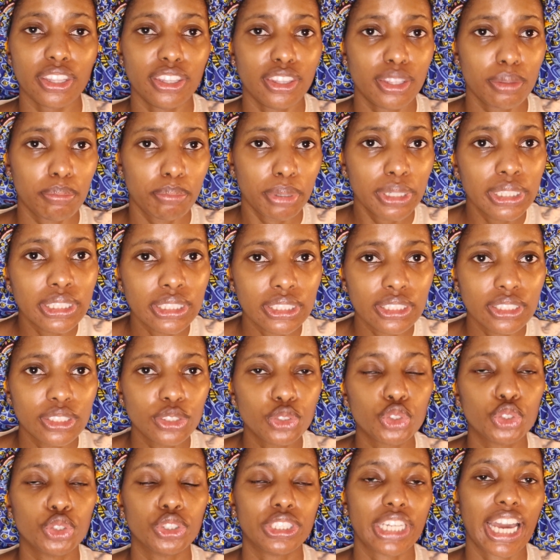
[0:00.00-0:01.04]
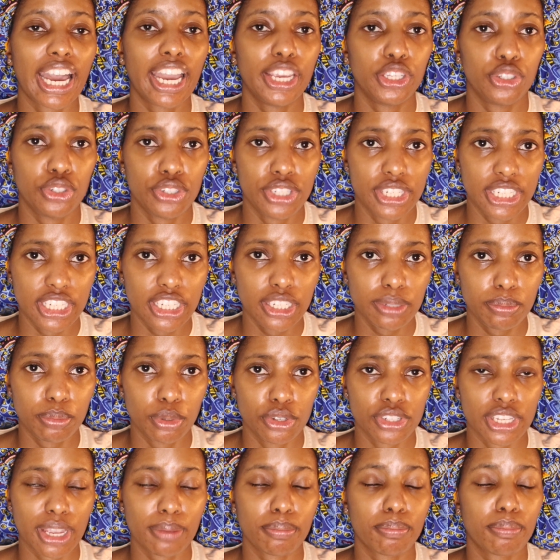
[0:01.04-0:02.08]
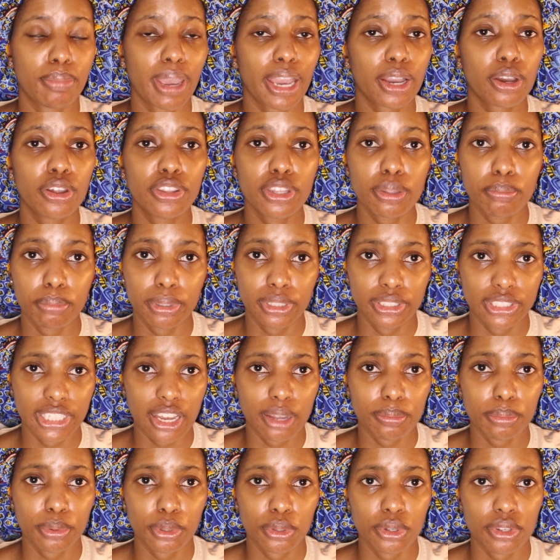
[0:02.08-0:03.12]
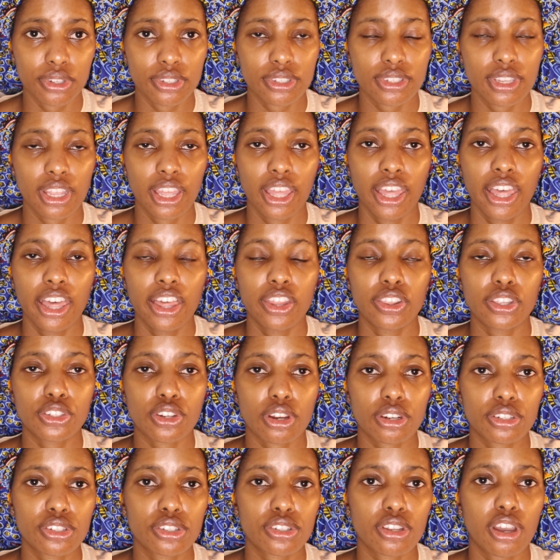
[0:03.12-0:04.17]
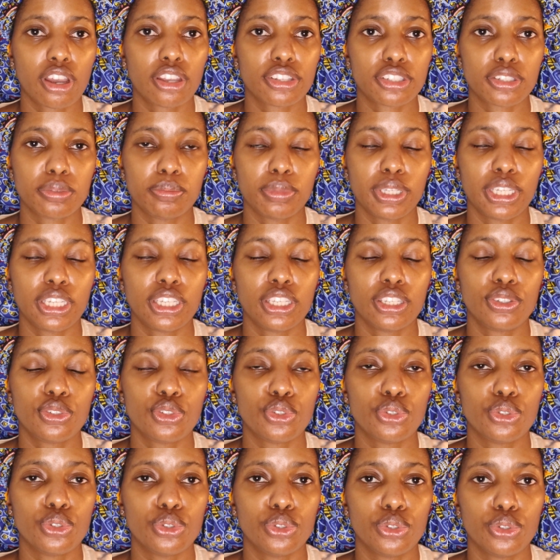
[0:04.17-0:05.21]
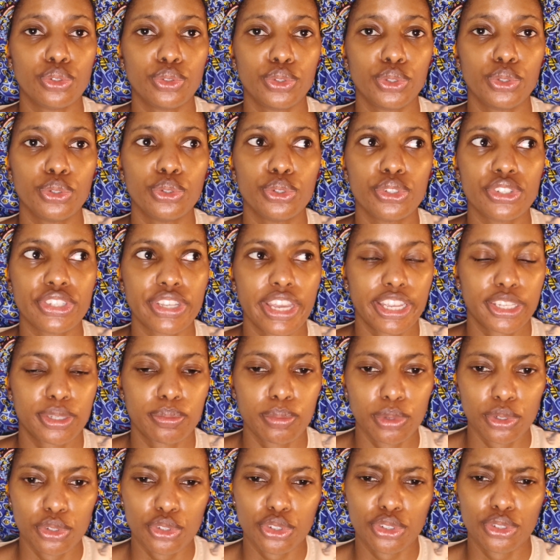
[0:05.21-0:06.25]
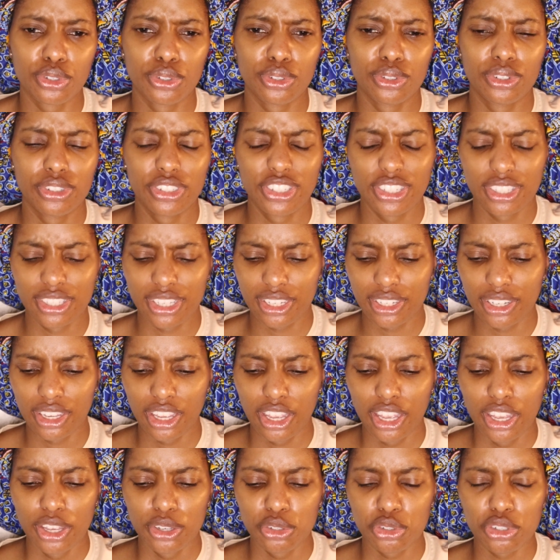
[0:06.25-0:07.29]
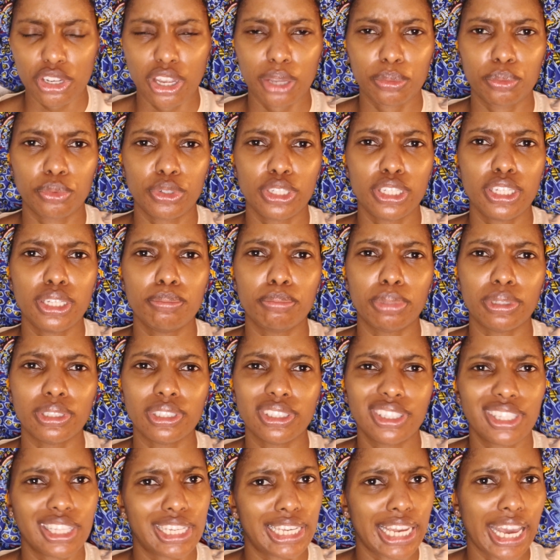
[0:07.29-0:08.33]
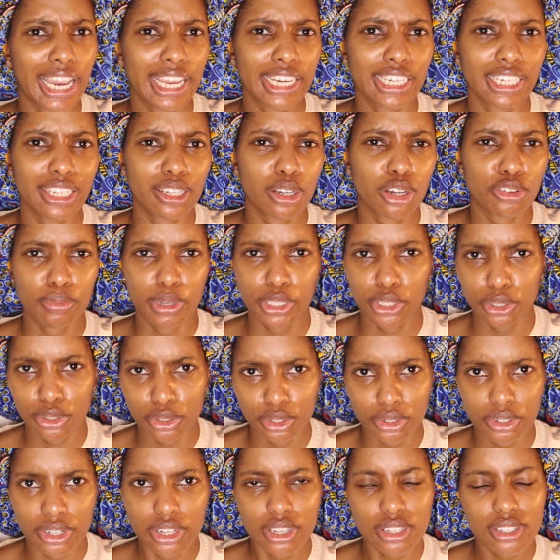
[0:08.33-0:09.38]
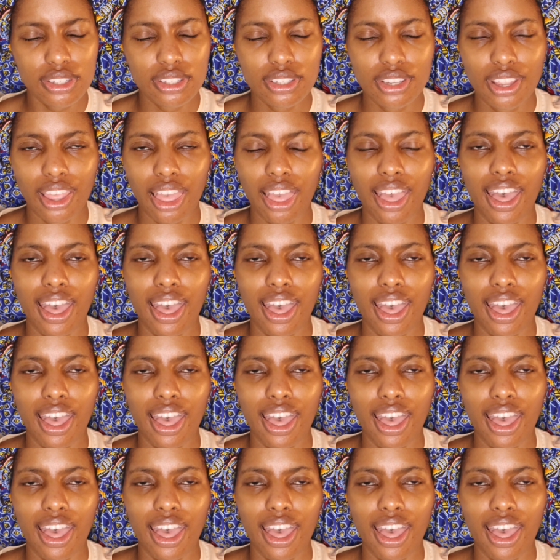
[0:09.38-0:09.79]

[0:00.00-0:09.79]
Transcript: the pill to an IUD, because I'm back on the pill now because the doctors asked me to use Yasmin she said, to help rebuild the lining of my uterus.